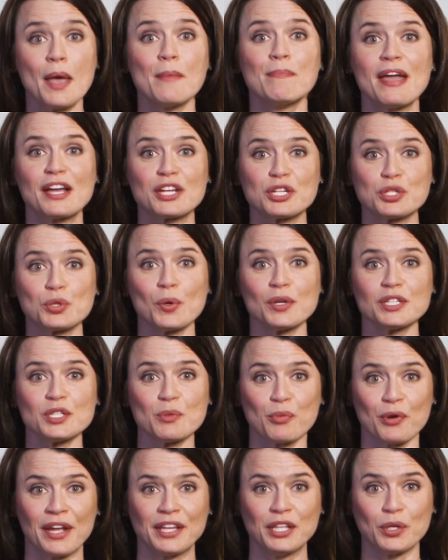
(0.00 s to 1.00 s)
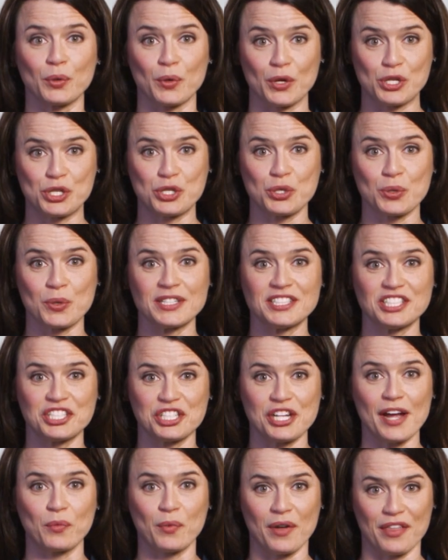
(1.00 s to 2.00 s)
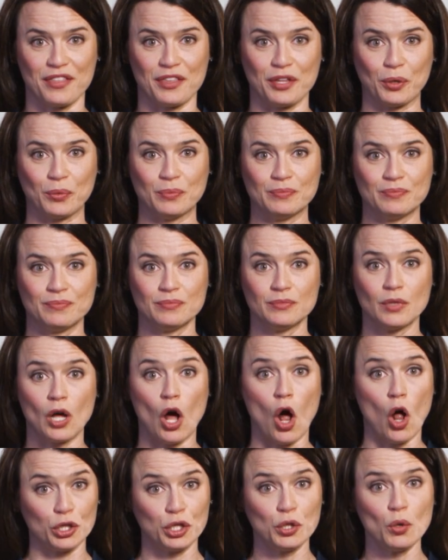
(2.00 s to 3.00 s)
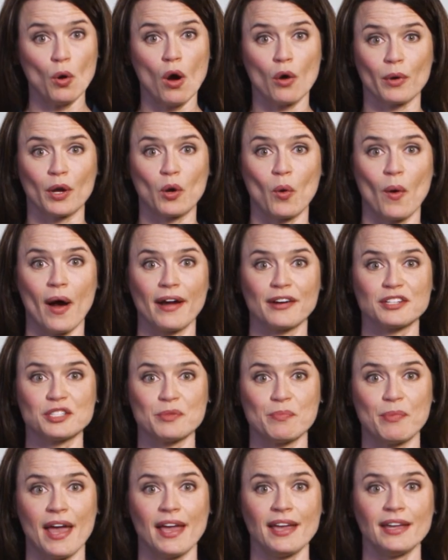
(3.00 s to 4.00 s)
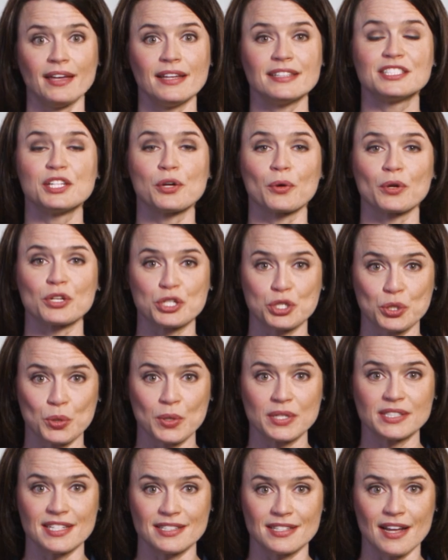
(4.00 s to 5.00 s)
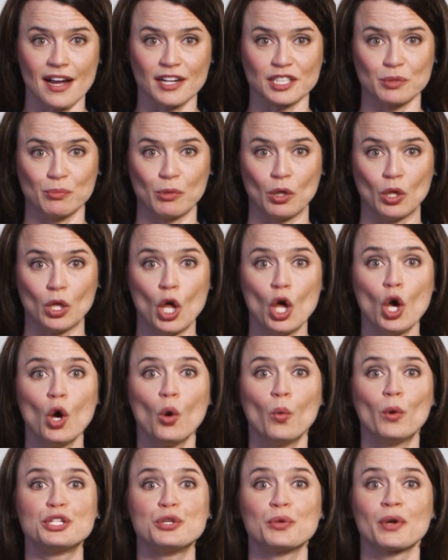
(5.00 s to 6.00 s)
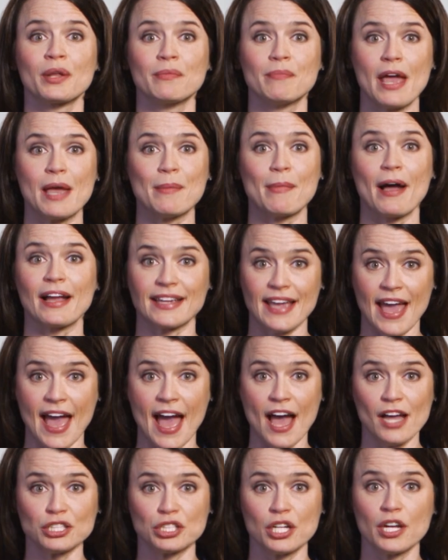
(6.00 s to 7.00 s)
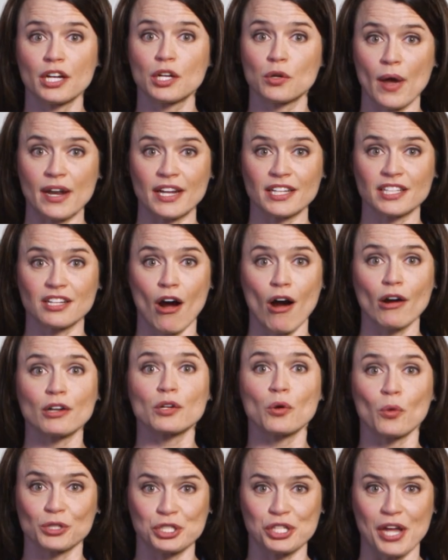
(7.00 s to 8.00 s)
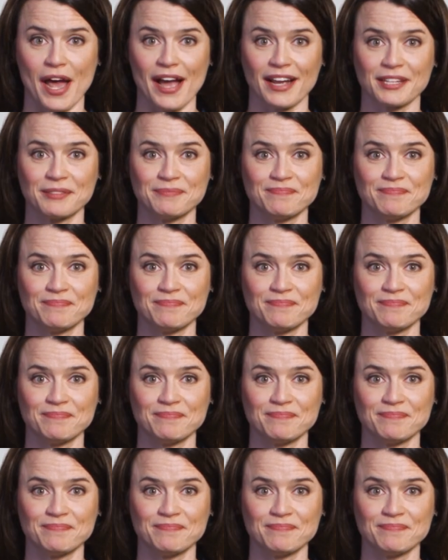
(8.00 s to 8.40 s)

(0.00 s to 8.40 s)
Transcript: Make sure to bring your insurance check with you. All you are required to pay is your insurance deductible, which you can pay by cash, credit card, or check.